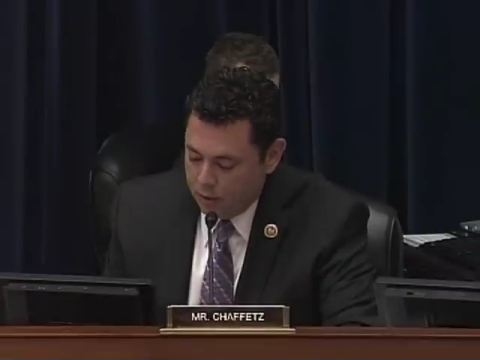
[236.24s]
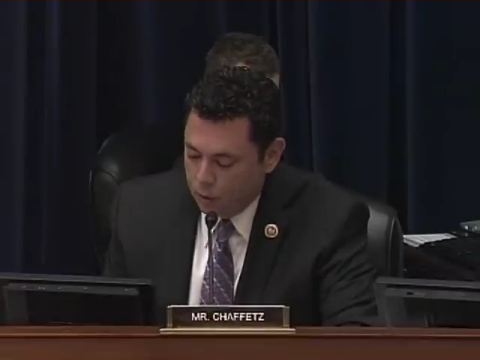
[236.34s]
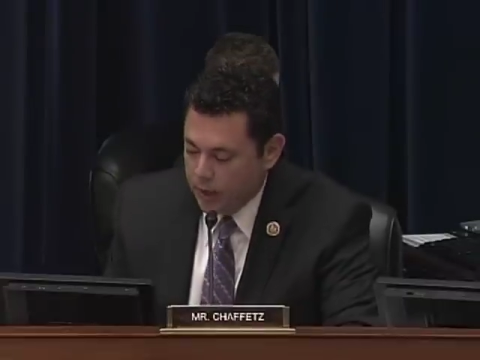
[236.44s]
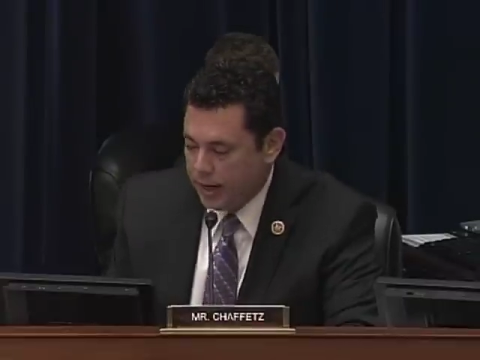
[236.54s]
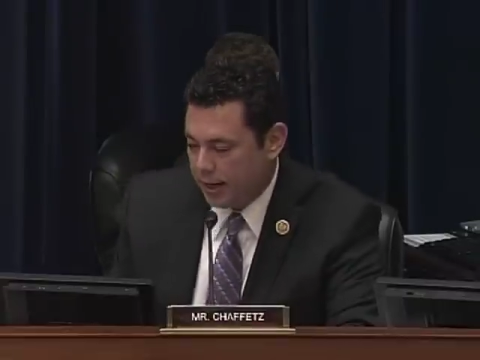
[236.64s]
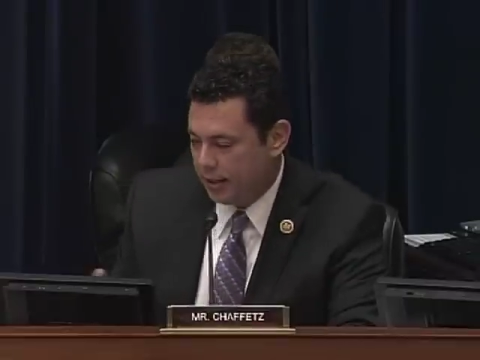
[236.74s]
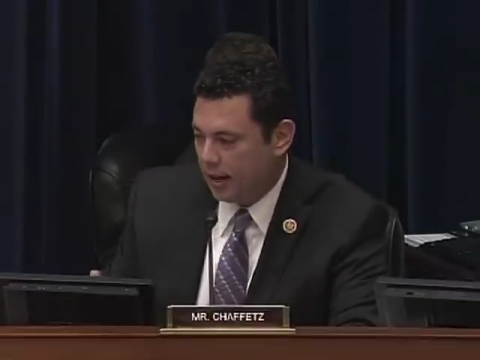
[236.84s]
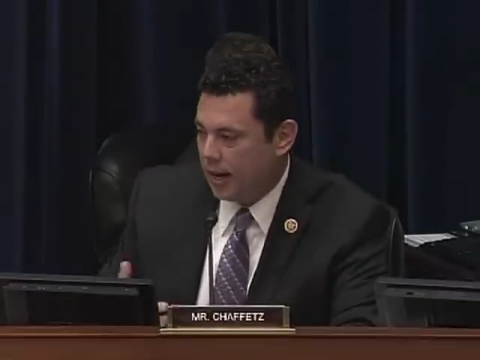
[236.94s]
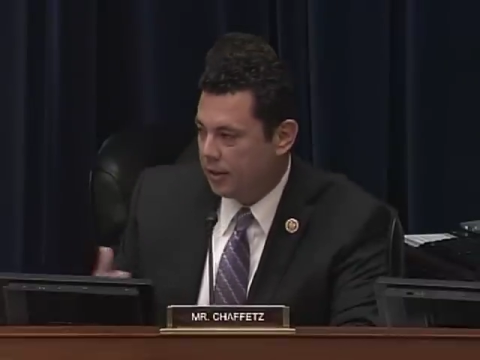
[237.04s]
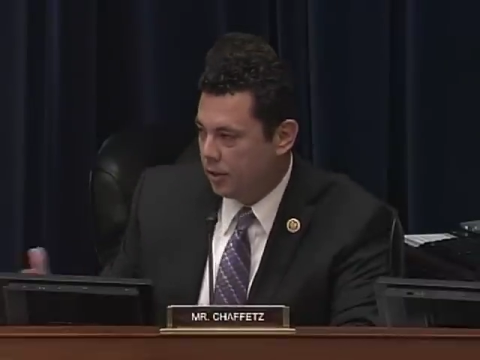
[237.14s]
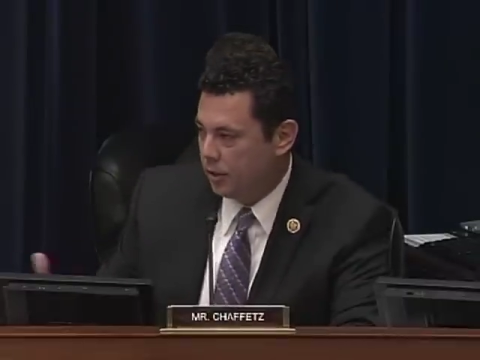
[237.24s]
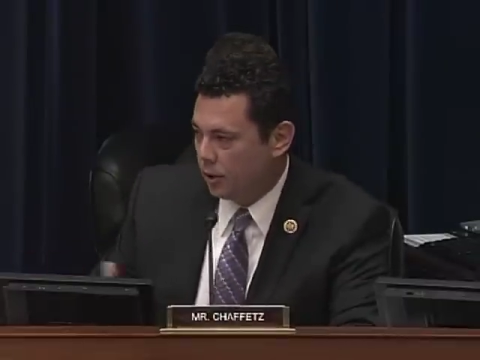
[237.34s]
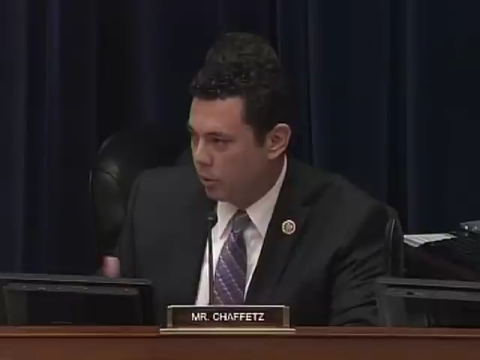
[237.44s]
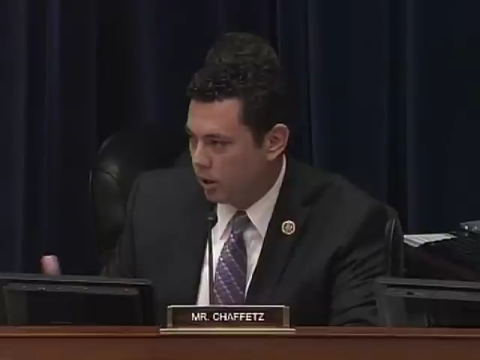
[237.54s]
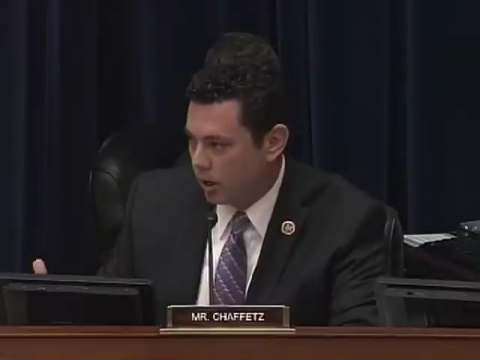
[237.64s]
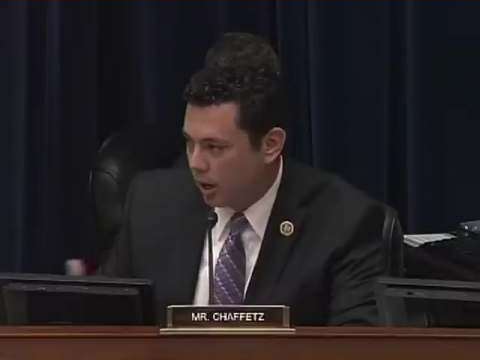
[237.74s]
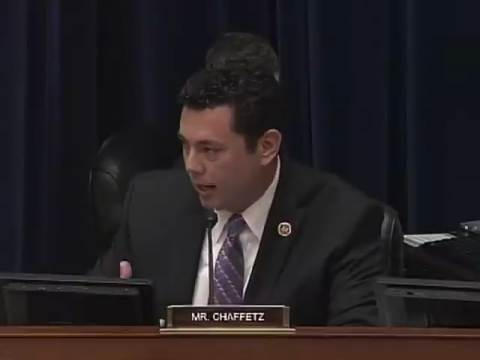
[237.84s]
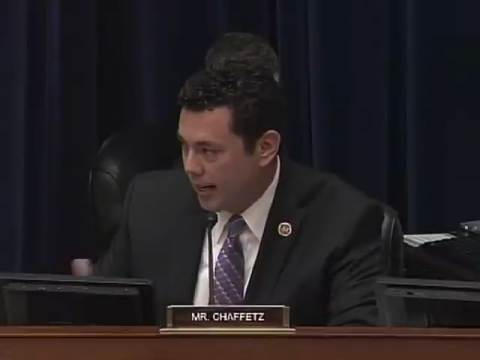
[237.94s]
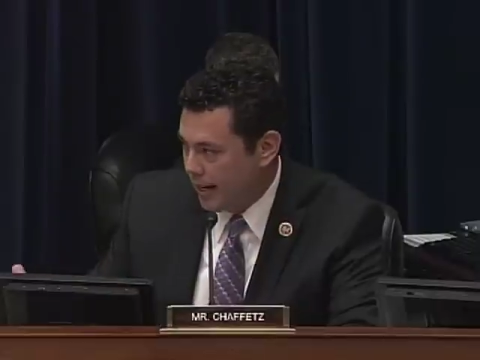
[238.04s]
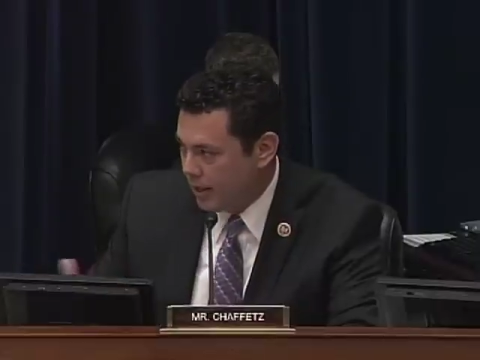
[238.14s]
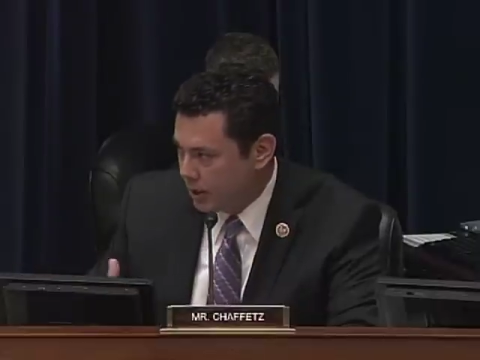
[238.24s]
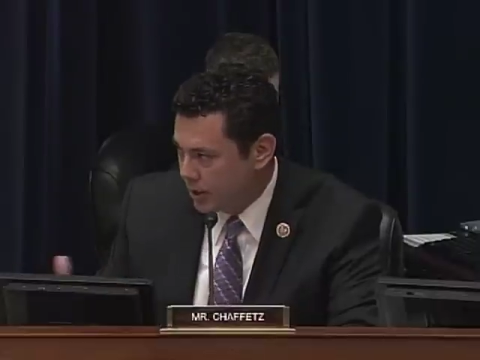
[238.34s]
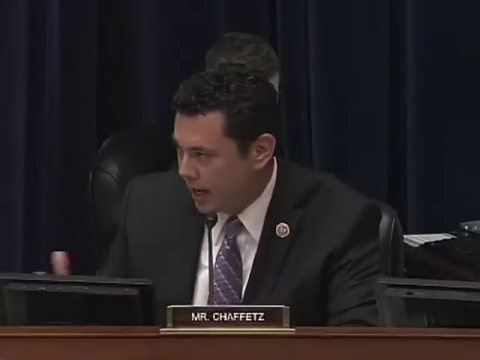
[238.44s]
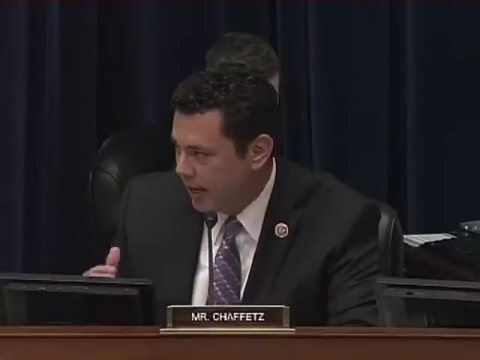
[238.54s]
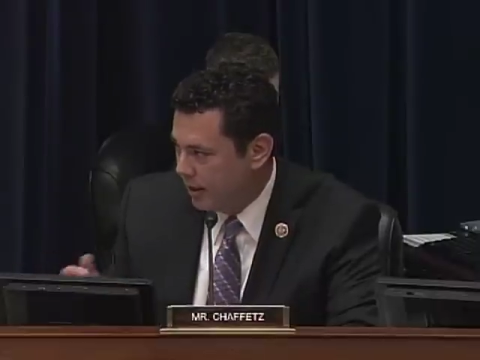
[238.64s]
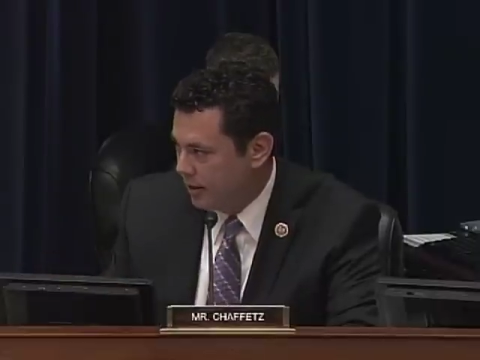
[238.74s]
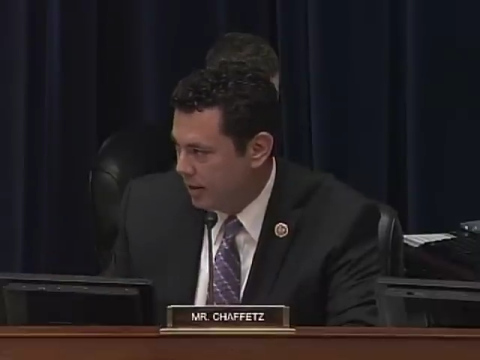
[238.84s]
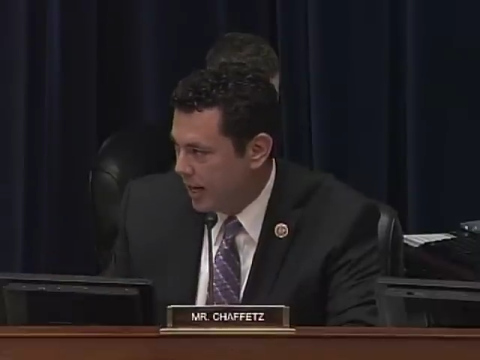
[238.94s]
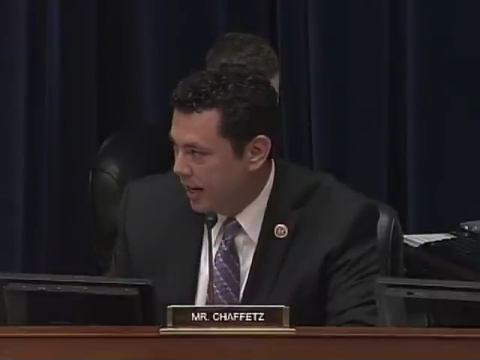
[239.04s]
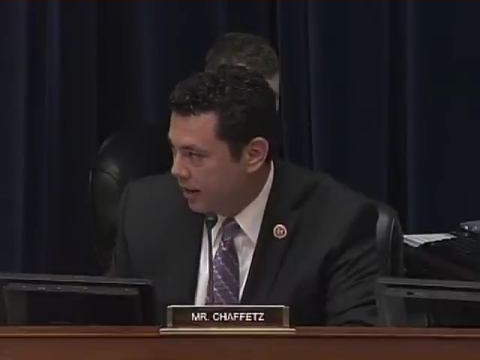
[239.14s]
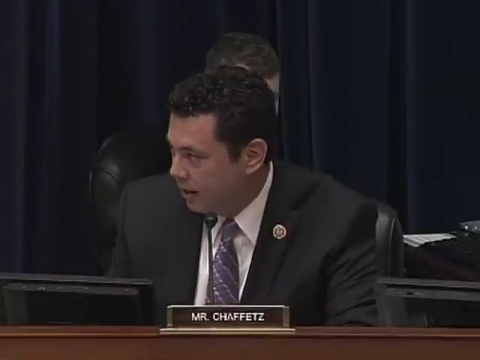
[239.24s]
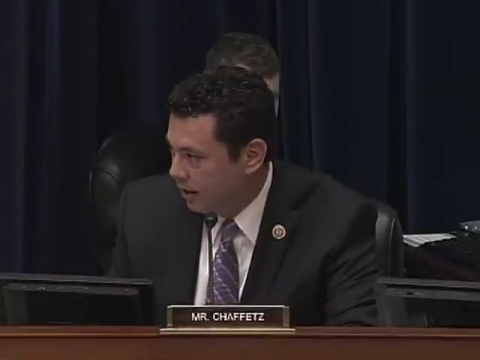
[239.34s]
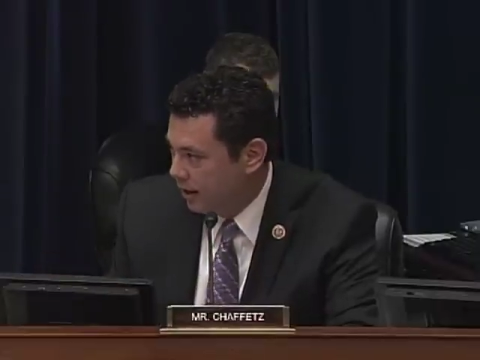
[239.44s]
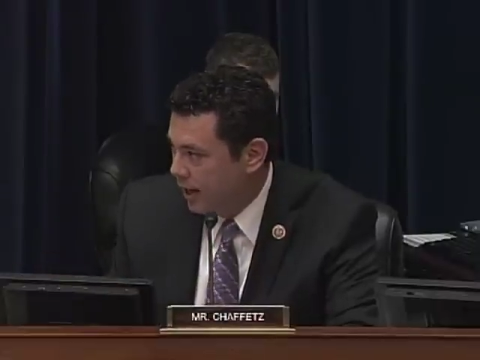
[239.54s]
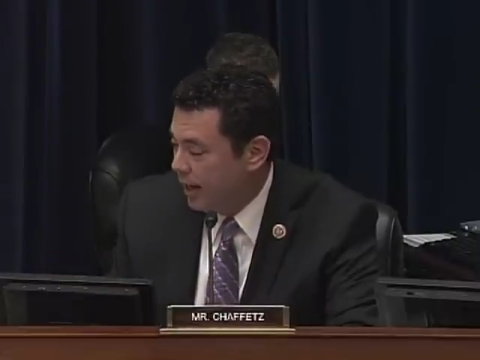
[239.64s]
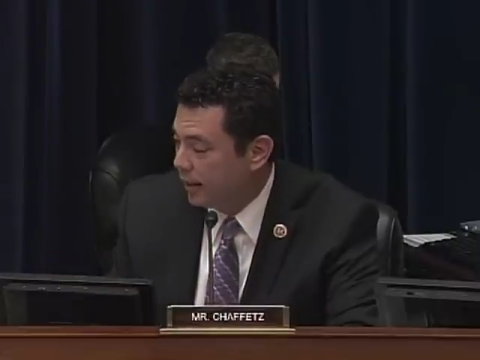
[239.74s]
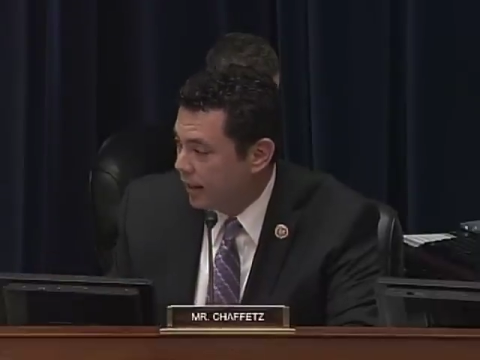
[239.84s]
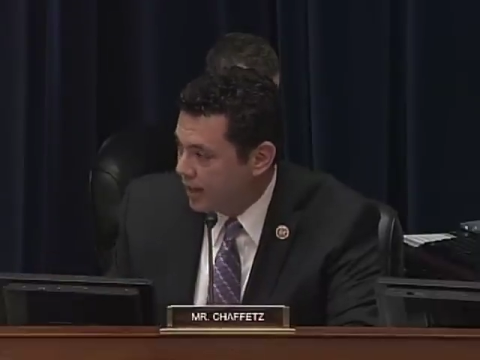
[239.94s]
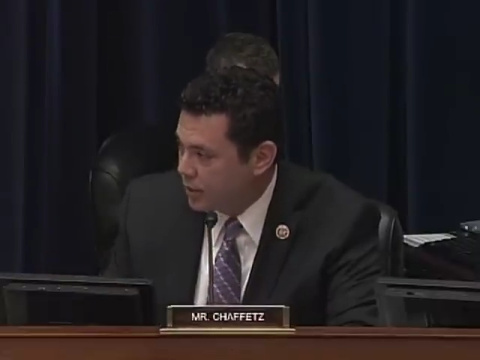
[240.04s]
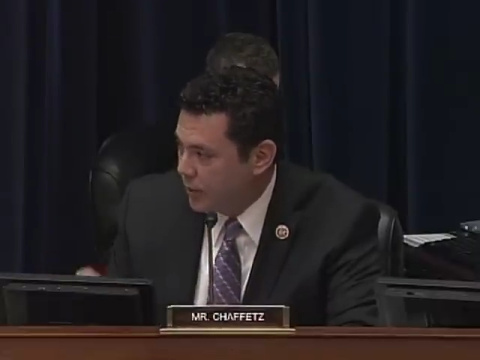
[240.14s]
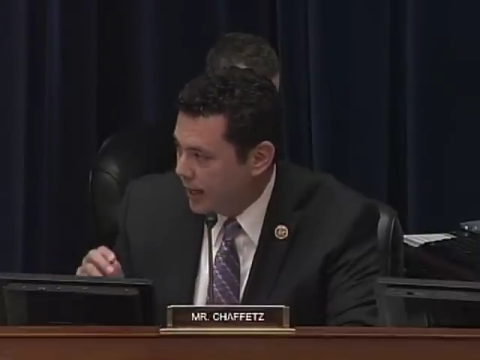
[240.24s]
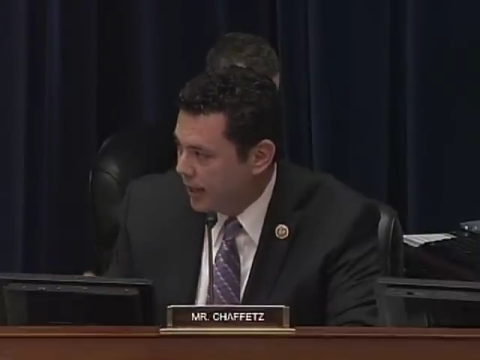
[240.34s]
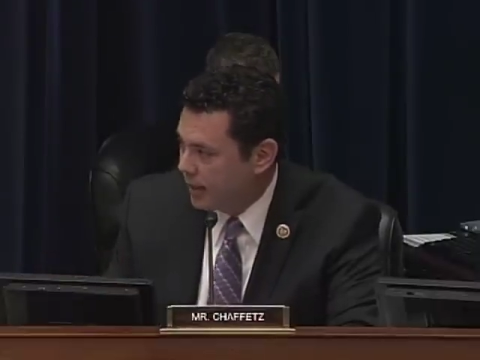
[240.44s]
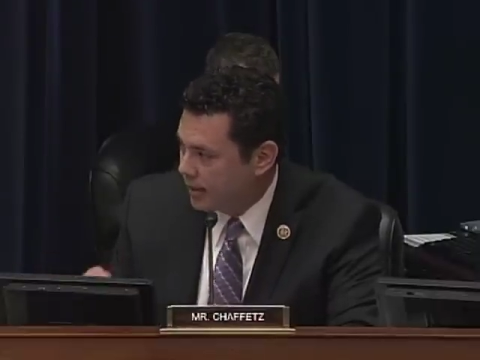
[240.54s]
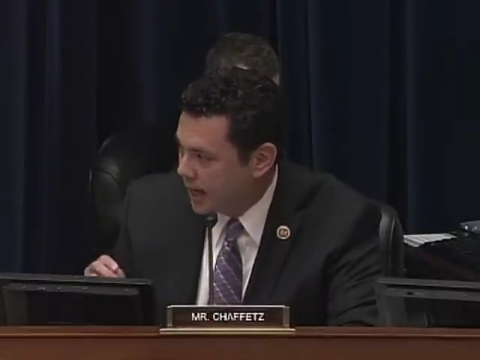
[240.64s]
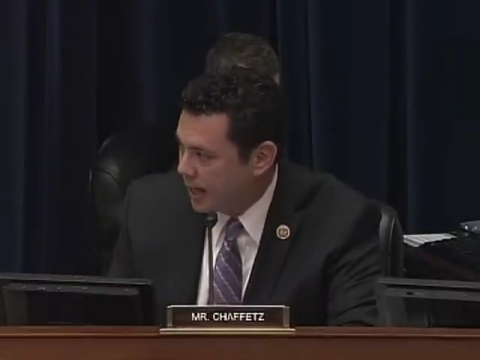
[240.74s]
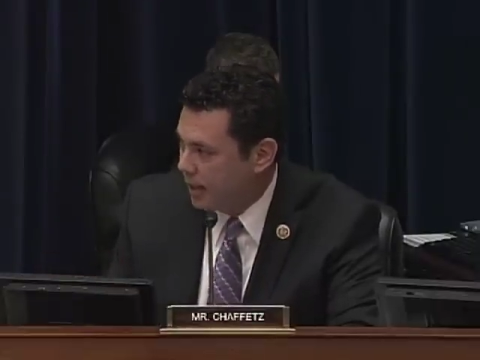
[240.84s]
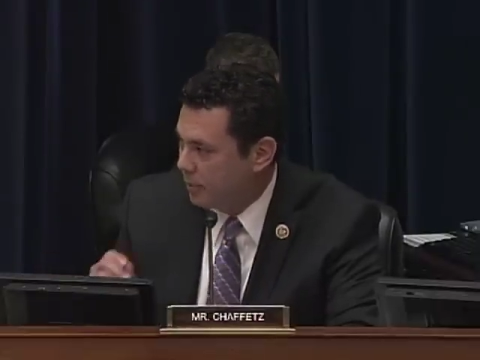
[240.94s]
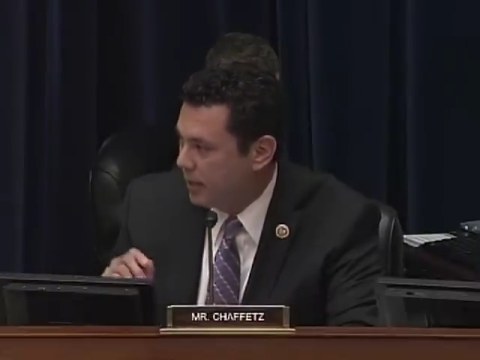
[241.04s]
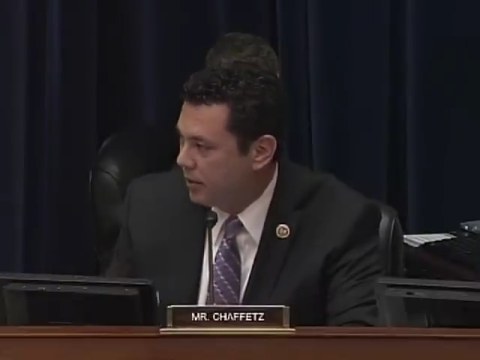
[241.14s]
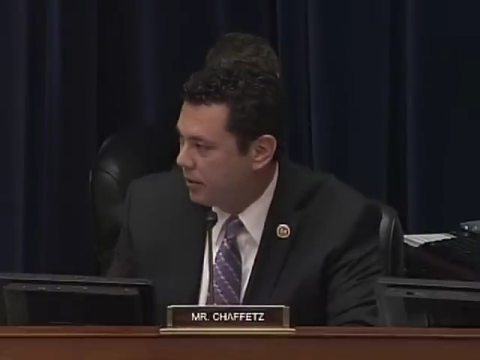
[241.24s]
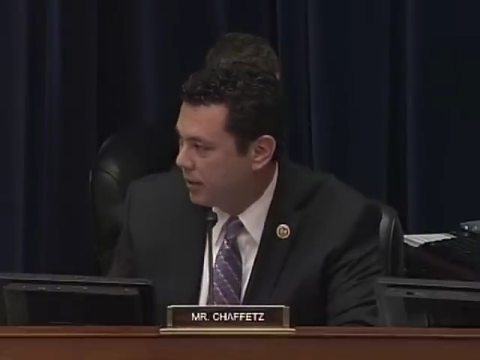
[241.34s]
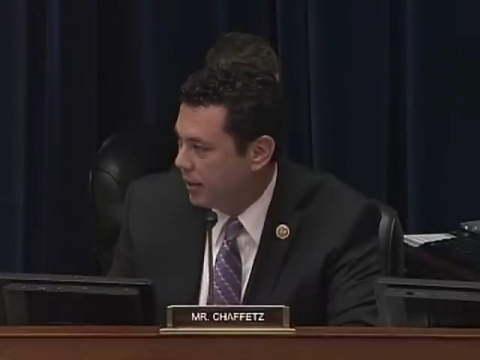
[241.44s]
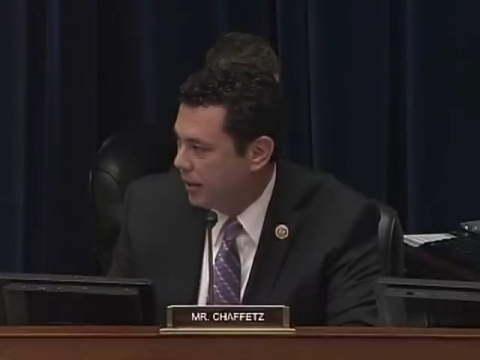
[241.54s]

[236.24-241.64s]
we cannot do the work on either side of this aisle unless we get the documents